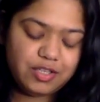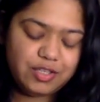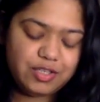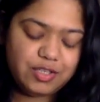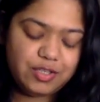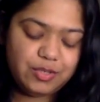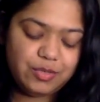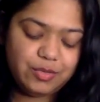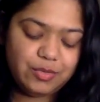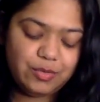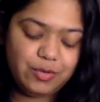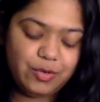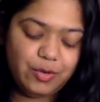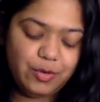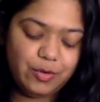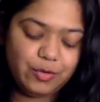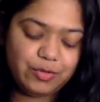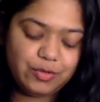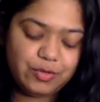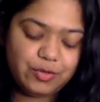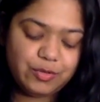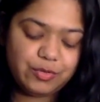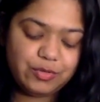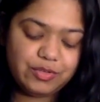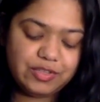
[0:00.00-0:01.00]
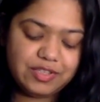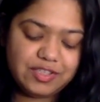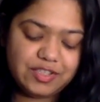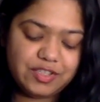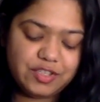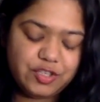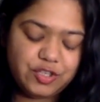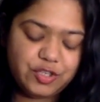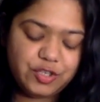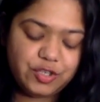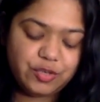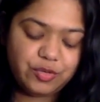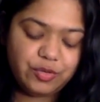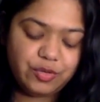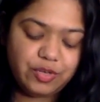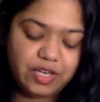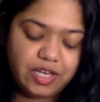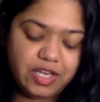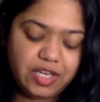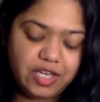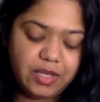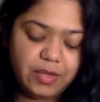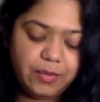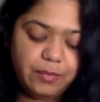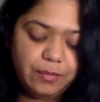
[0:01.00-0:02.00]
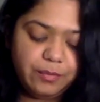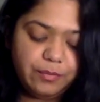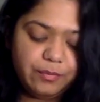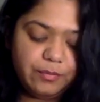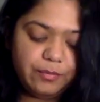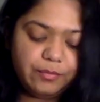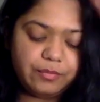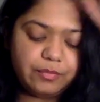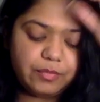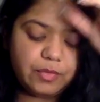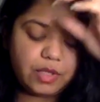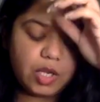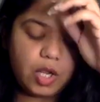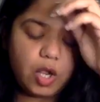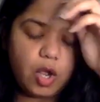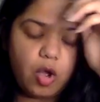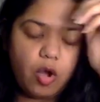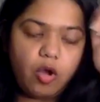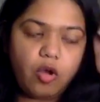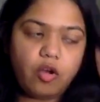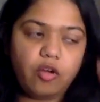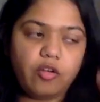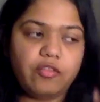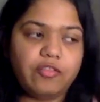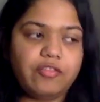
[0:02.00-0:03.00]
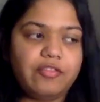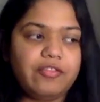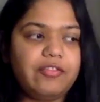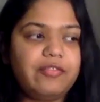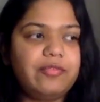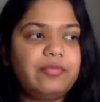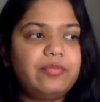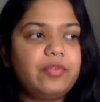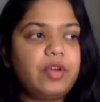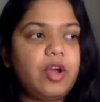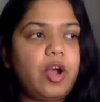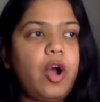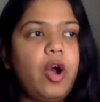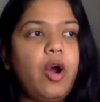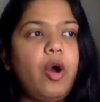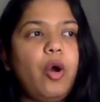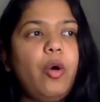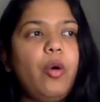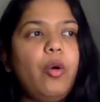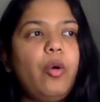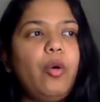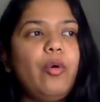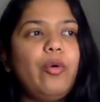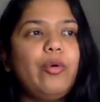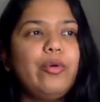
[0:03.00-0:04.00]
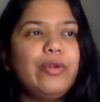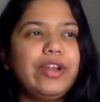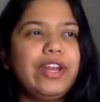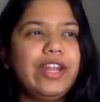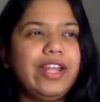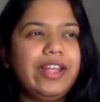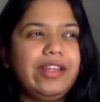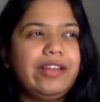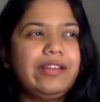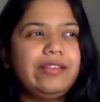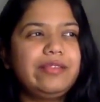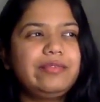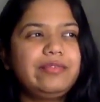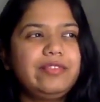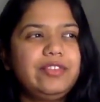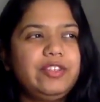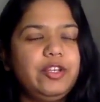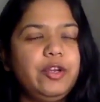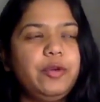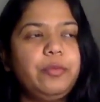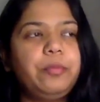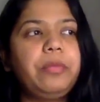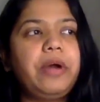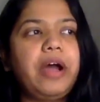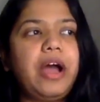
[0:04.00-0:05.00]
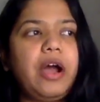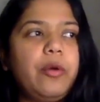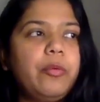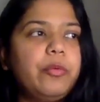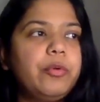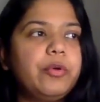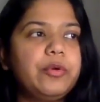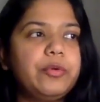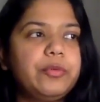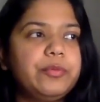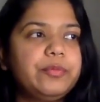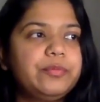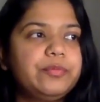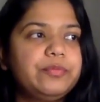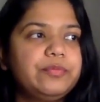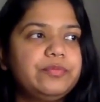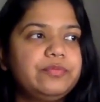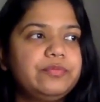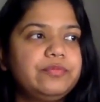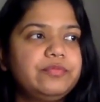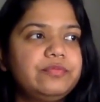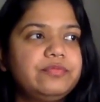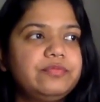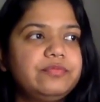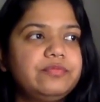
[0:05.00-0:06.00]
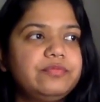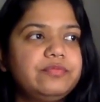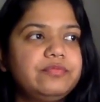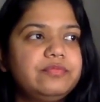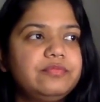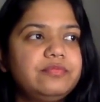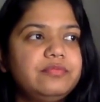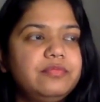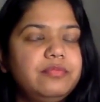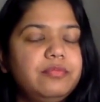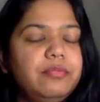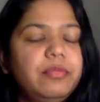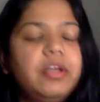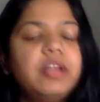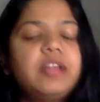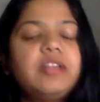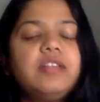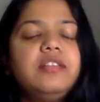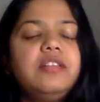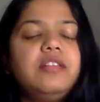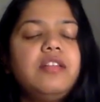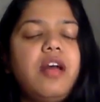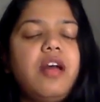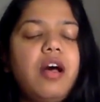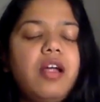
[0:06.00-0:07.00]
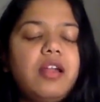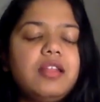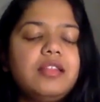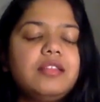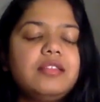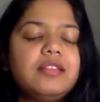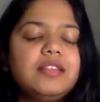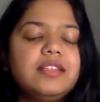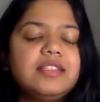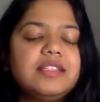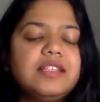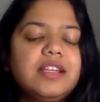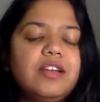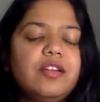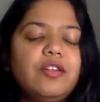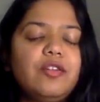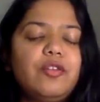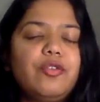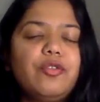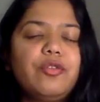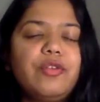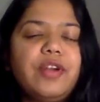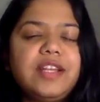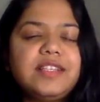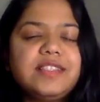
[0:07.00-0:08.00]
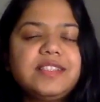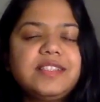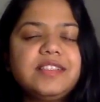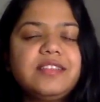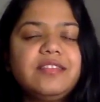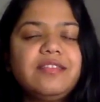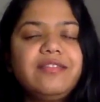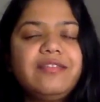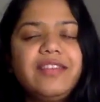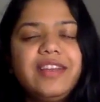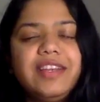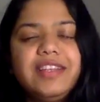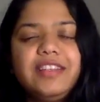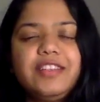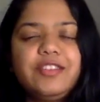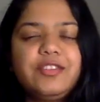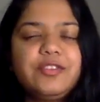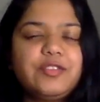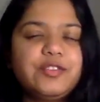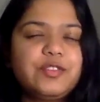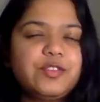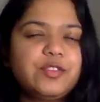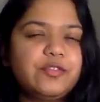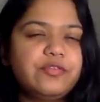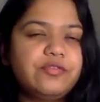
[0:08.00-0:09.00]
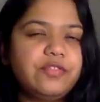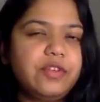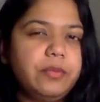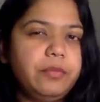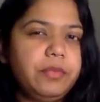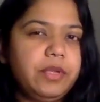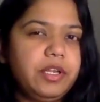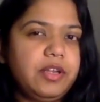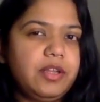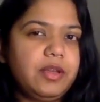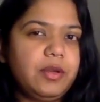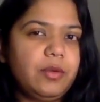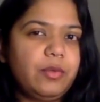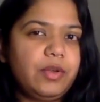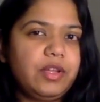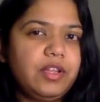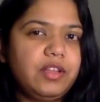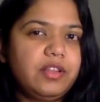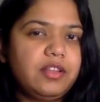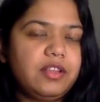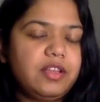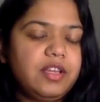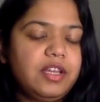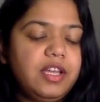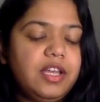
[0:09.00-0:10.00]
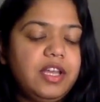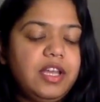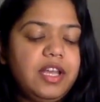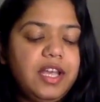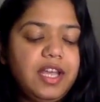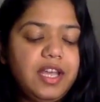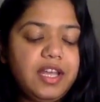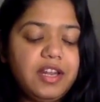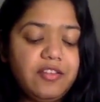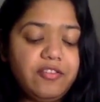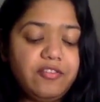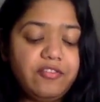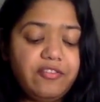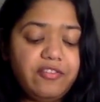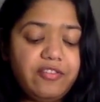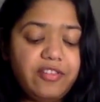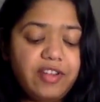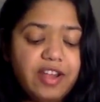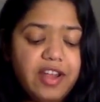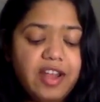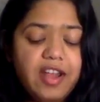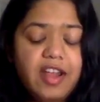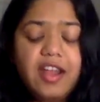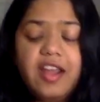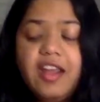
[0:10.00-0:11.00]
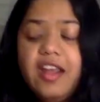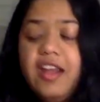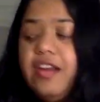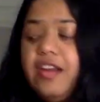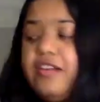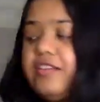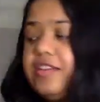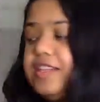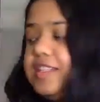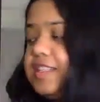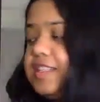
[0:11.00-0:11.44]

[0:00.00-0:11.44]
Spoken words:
to go through this journey of owning your power, but not in this aggressive way that you're so familiar with, in a very